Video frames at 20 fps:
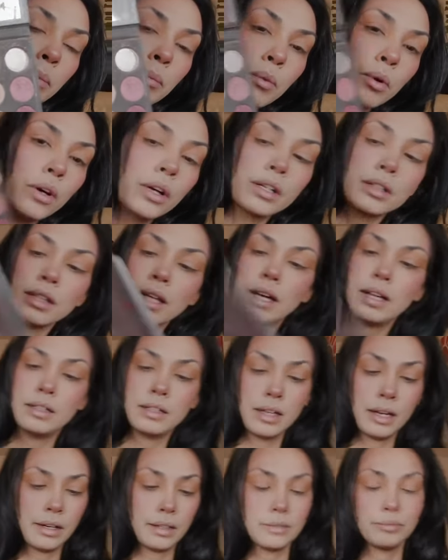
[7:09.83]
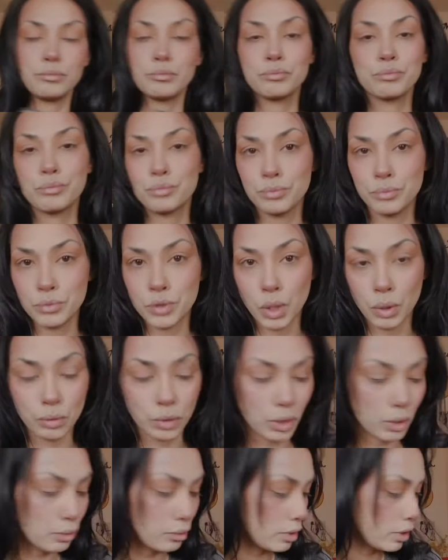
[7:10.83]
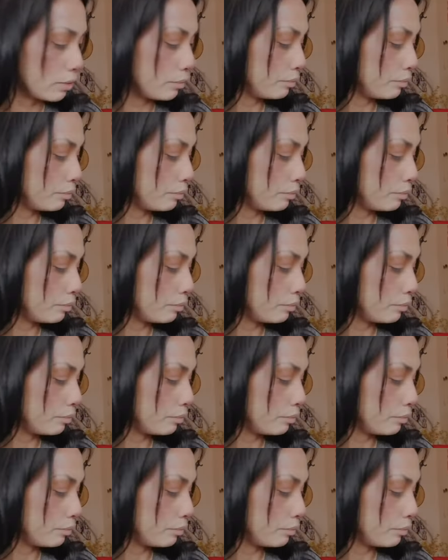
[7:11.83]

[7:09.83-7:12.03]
more that I don't use.